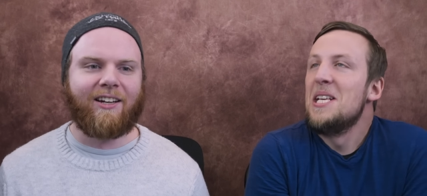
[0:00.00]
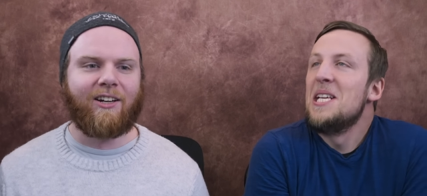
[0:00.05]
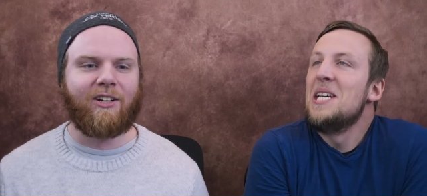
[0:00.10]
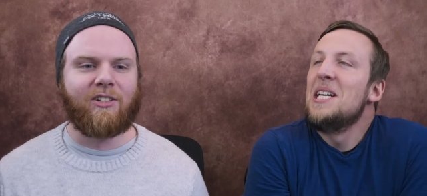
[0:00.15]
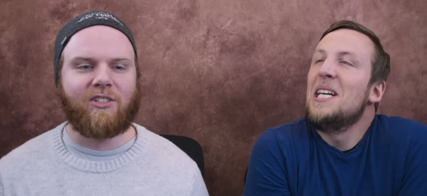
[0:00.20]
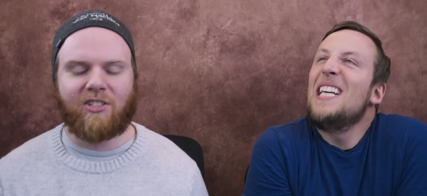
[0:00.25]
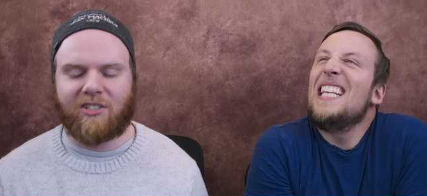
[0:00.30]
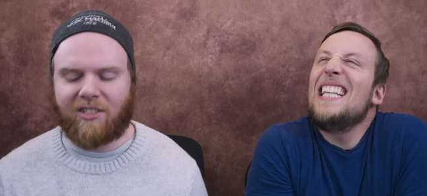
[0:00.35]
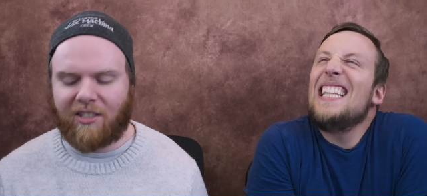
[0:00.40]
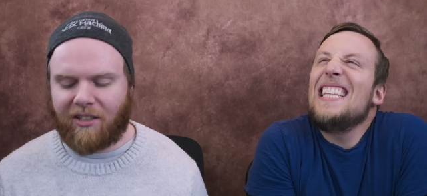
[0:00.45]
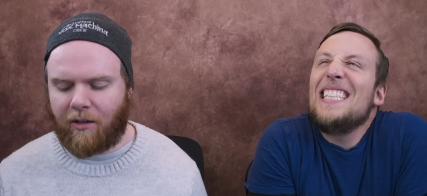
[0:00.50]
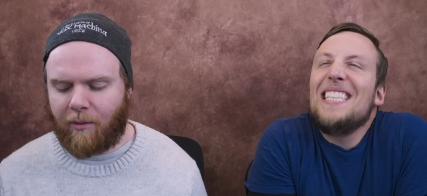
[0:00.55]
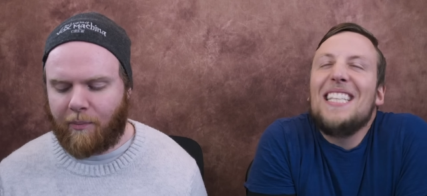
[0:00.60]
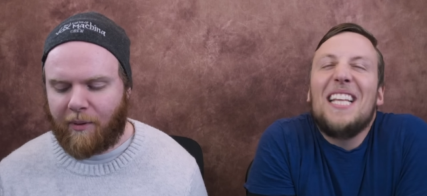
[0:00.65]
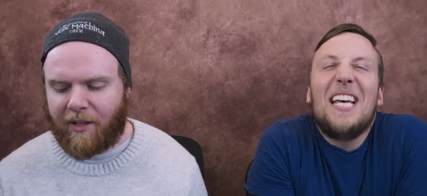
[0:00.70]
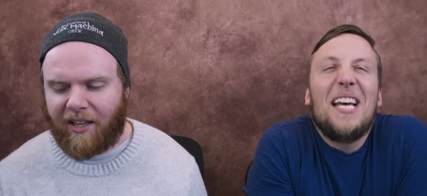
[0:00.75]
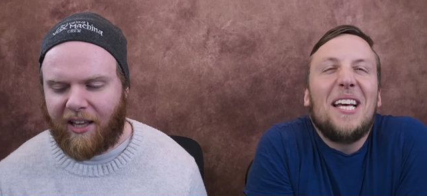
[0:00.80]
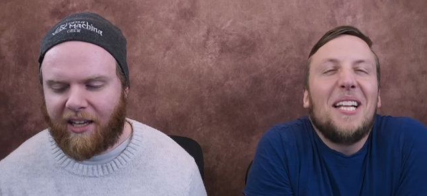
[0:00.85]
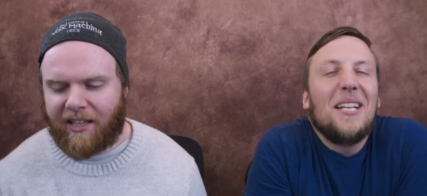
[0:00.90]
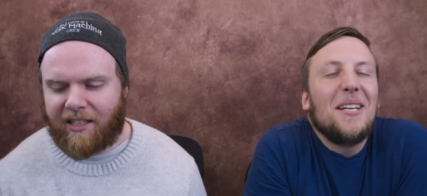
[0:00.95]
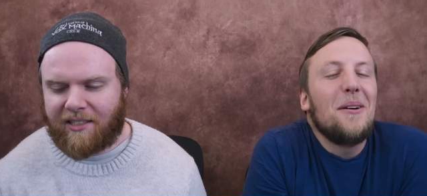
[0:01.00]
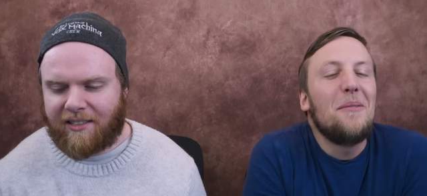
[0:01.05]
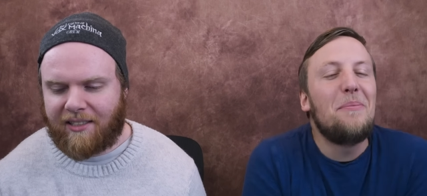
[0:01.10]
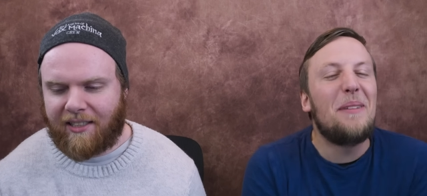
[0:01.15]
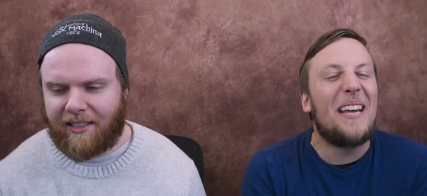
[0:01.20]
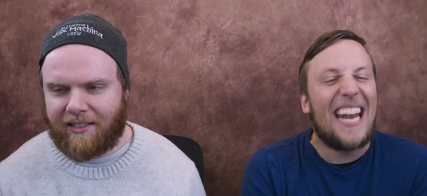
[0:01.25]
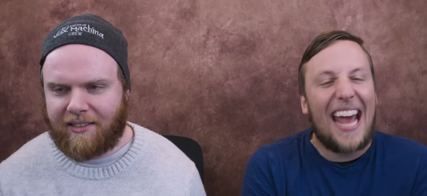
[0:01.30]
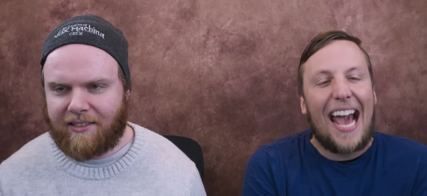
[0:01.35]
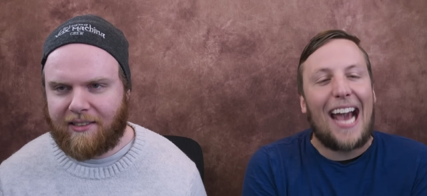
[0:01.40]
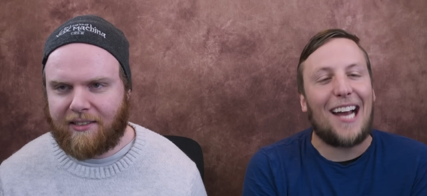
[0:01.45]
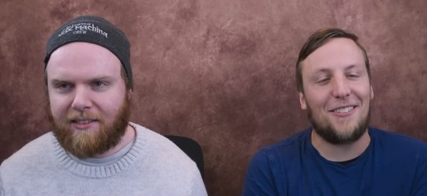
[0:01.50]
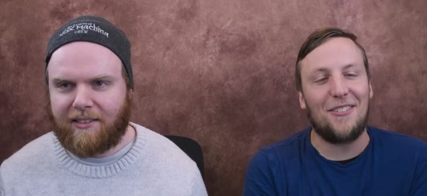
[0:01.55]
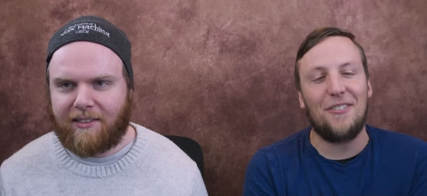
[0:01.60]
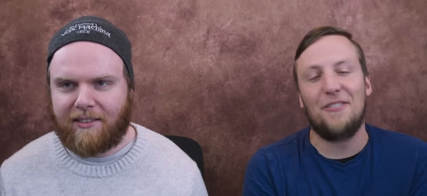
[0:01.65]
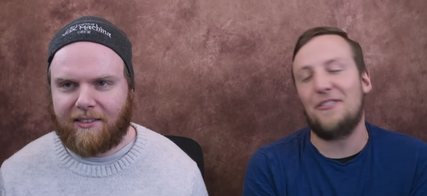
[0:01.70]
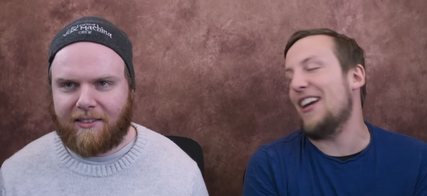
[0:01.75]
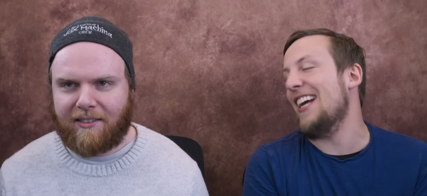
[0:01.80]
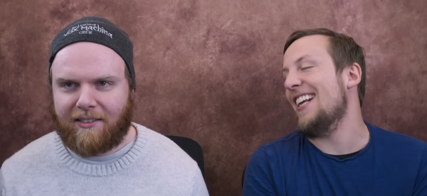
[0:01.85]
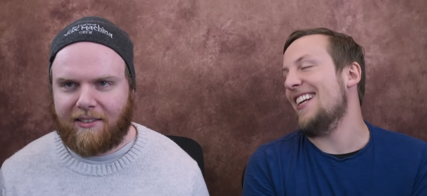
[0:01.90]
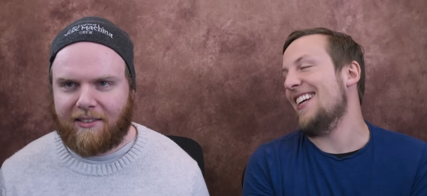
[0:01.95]
Speaker 1: just a little bit
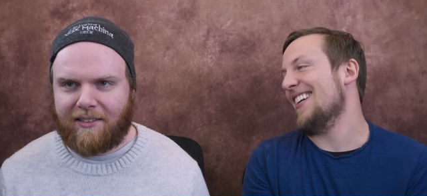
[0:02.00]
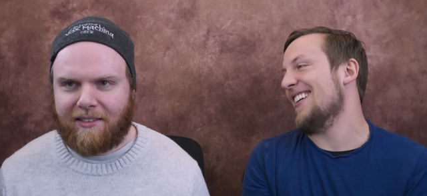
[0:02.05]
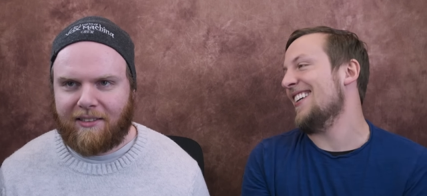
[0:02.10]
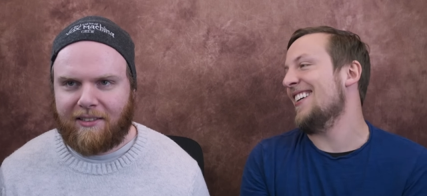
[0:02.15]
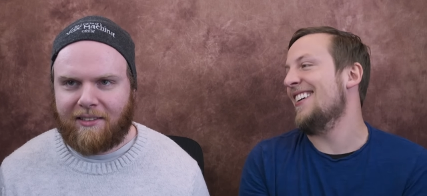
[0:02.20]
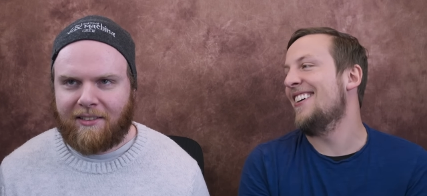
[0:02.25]
aggravating.